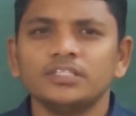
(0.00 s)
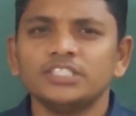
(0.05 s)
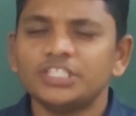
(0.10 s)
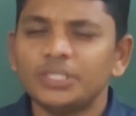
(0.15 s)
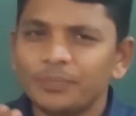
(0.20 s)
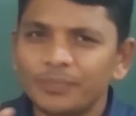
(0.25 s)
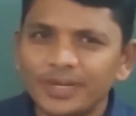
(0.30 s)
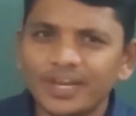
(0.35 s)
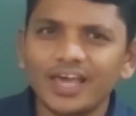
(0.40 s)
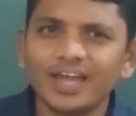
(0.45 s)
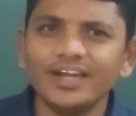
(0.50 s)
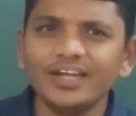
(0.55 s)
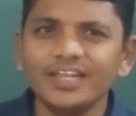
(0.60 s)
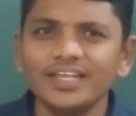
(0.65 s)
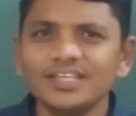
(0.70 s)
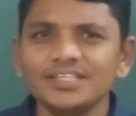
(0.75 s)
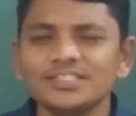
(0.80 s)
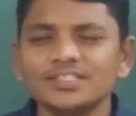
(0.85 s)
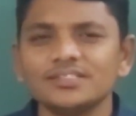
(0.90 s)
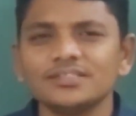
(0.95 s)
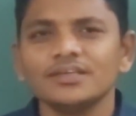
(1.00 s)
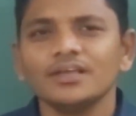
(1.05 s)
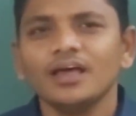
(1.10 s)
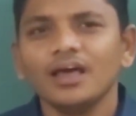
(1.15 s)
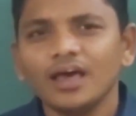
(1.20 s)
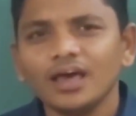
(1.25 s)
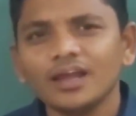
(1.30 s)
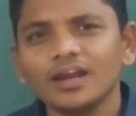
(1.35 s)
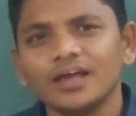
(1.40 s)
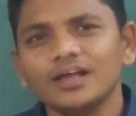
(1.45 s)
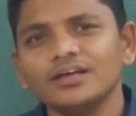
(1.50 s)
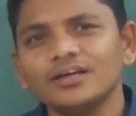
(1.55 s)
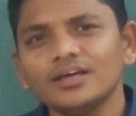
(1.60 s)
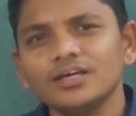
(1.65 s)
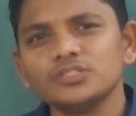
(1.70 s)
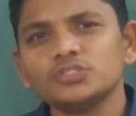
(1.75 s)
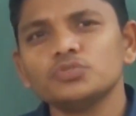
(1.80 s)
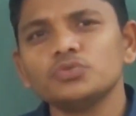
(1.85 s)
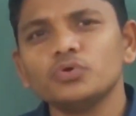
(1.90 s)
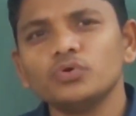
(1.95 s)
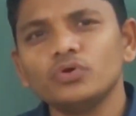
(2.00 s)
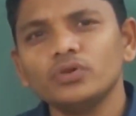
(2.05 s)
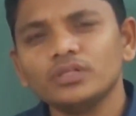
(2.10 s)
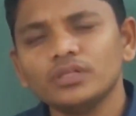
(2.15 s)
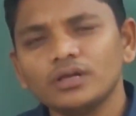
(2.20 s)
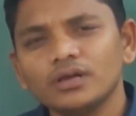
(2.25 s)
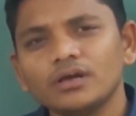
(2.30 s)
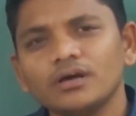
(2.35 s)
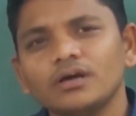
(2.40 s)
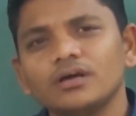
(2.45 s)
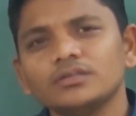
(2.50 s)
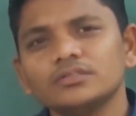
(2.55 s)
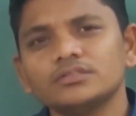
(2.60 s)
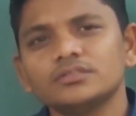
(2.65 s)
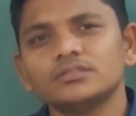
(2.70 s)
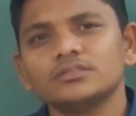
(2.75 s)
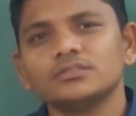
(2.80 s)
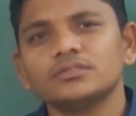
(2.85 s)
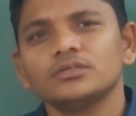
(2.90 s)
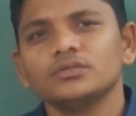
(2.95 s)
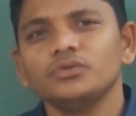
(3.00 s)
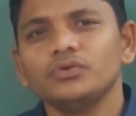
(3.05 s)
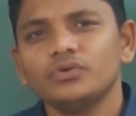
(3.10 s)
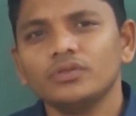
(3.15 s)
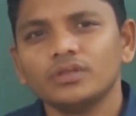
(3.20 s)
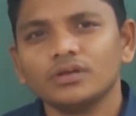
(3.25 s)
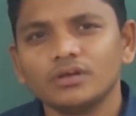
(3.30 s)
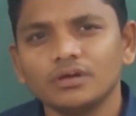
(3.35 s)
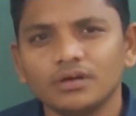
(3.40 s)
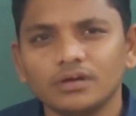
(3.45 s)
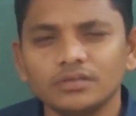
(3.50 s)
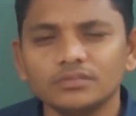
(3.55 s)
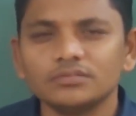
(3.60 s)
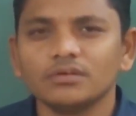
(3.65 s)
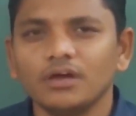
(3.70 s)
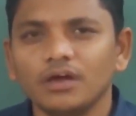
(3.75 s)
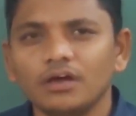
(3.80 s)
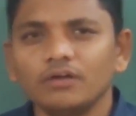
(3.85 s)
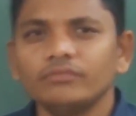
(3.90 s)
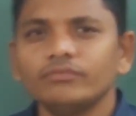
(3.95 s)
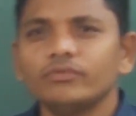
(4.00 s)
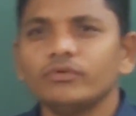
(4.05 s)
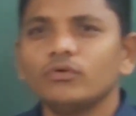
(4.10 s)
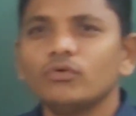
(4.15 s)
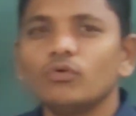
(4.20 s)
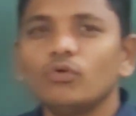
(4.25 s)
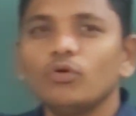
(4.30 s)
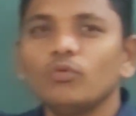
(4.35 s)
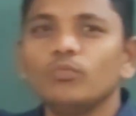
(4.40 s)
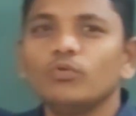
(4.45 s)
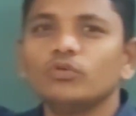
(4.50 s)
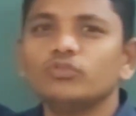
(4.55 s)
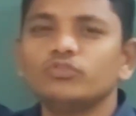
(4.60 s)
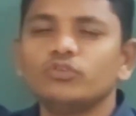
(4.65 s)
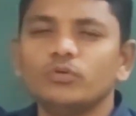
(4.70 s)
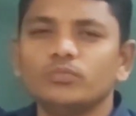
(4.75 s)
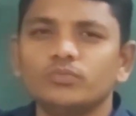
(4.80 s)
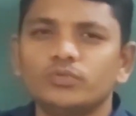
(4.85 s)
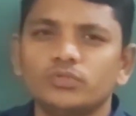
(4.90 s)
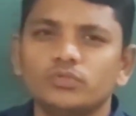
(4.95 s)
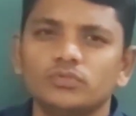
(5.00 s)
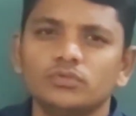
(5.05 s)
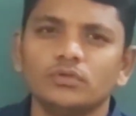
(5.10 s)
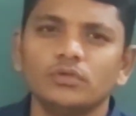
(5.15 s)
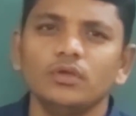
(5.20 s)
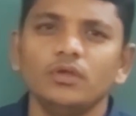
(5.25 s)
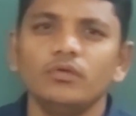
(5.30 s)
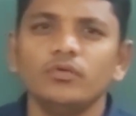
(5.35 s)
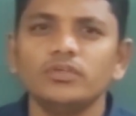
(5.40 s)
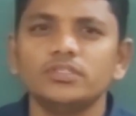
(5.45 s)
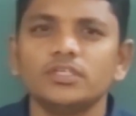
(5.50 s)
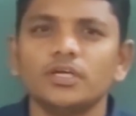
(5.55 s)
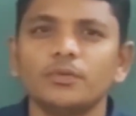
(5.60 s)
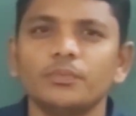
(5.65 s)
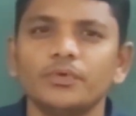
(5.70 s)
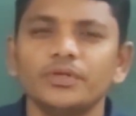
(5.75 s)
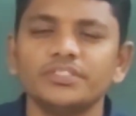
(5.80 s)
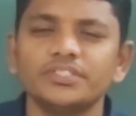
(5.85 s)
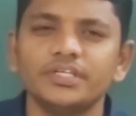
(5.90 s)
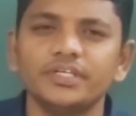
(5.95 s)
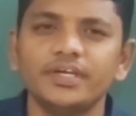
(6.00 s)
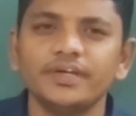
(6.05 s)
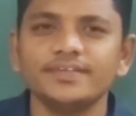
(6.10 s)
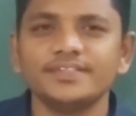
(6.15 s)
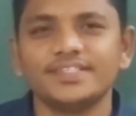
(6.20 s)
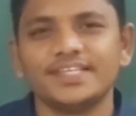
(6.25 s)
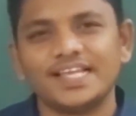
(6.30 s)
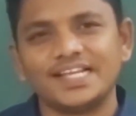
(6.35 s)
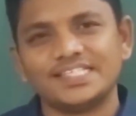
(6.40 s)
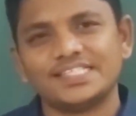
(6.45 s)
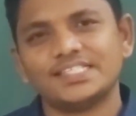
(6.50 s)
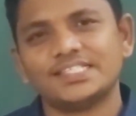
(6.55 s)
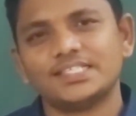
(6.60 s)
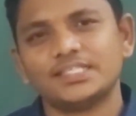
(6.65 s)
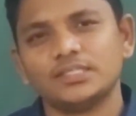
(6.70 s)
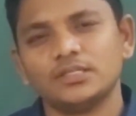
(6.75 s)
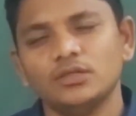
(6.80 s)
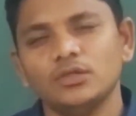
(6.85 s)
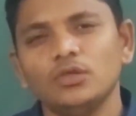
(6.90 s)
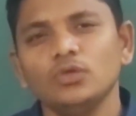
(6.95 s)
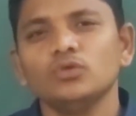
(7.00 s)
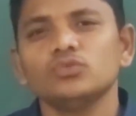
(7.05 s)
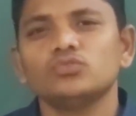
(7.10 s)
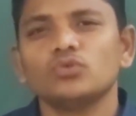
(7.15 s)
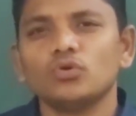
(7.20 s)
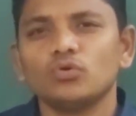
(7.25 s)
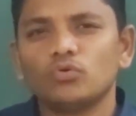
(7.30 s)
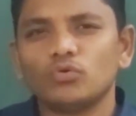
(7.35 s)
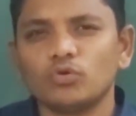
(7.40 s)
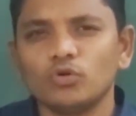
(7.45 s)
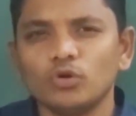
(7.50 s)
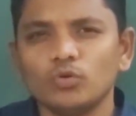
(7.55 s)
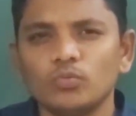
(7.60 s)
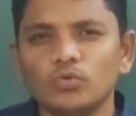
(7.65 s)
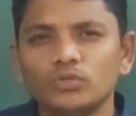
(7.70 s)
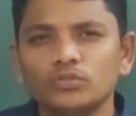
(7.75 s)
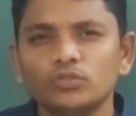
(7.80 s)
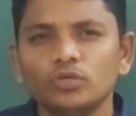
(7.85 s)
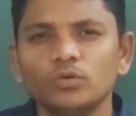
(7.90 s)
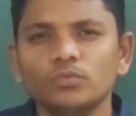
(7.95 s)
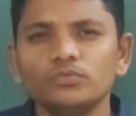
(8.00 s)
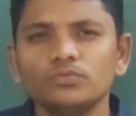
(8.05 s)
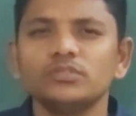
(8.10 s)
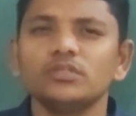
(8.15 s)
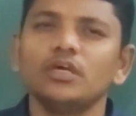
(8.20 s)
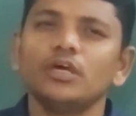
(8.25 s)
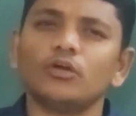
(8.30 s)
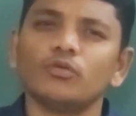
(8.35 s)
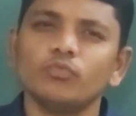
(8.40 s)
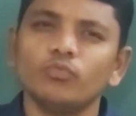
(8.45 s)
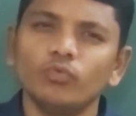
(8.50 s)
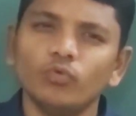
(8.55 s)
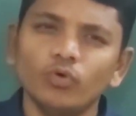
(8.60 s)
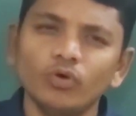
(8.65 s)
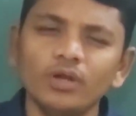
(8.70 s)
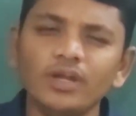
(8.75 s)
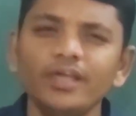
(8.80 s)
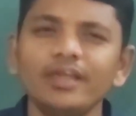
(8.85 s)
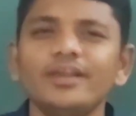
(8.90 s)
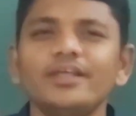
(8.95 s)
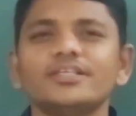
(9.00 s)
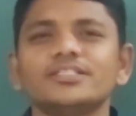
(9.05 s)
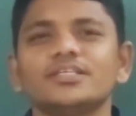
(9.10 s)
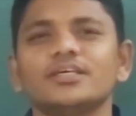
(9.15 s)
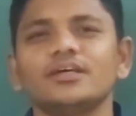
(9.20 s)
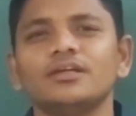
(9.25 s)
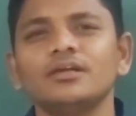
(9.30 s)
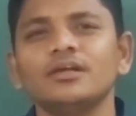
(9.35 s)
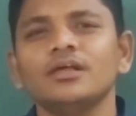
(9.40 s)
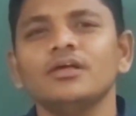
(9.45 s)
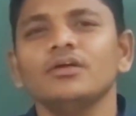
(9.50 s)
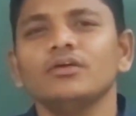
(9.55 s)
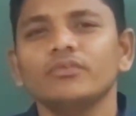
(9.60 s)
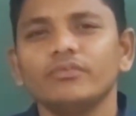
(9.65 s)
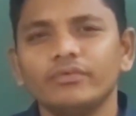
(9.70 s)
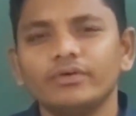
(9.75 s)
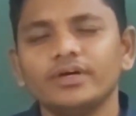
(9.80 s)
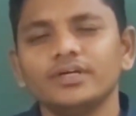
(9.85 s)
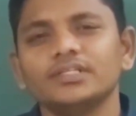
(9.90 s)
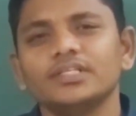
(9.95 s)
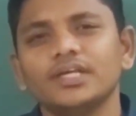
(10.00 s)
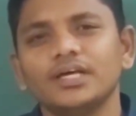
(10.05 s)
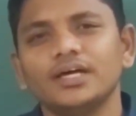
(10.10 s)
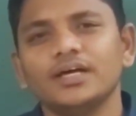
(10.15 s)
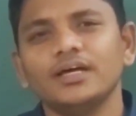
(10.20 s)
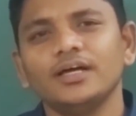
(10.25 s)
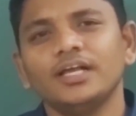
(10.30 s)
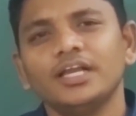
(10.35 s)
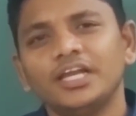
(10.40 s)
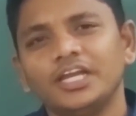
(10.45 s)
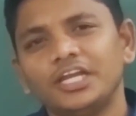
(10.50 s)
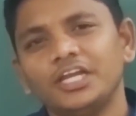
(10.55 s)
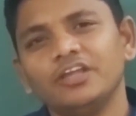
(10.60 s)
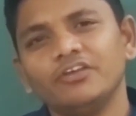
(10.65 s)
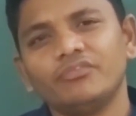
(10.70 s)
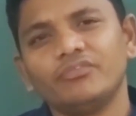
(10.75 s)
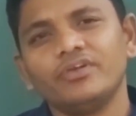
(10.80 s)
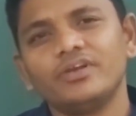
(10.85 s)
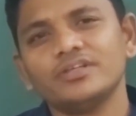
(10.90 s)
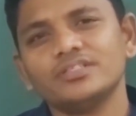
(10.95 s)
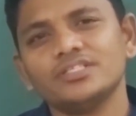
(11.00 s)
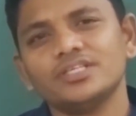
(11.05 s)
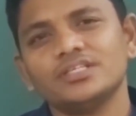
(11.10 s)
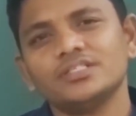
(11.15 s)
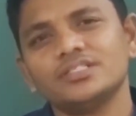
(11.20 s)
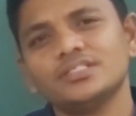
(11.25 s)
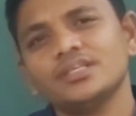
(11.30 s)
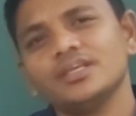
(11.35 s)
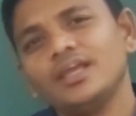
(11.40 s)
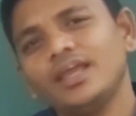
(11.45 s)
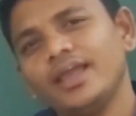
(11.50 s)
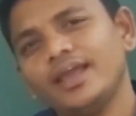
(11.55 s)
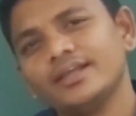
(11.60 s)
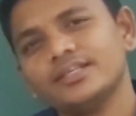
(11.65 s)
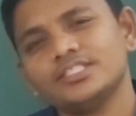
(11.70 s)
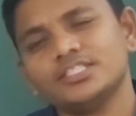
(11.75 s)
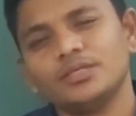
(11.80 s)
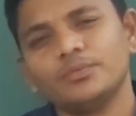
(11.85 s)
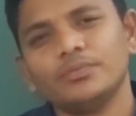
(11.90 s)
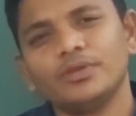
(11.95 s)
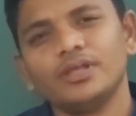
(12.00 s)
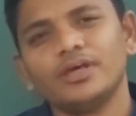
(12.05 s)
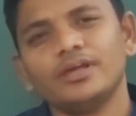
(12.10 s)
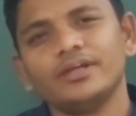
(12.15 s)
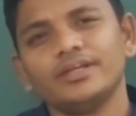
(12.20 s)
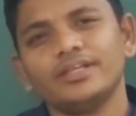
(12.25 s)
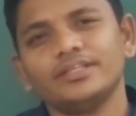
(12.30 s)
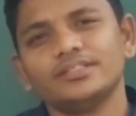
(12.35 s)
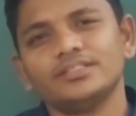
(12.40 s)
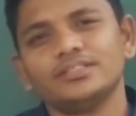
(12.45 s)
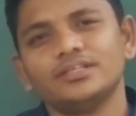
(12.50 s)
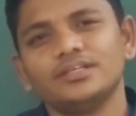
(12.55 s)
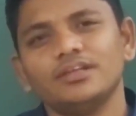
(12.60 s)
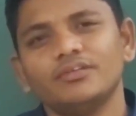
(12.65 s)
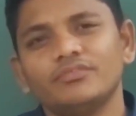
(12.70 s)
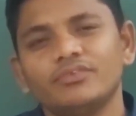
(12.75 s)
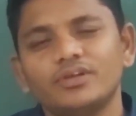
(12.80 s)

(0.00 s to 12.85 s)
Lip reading: similarities are occurs due to the cause of chromosomes which are present in cells. So, chromosomes are only reason for the differences and similarities.